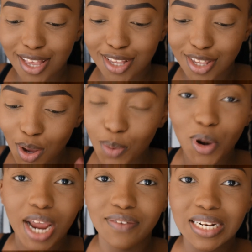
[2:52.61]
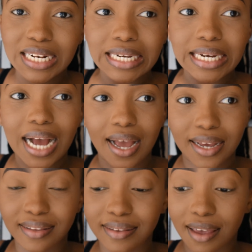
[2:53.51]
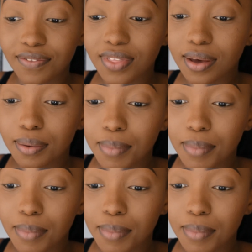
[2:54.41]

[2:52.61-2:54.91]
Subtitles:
so privately. I saved them.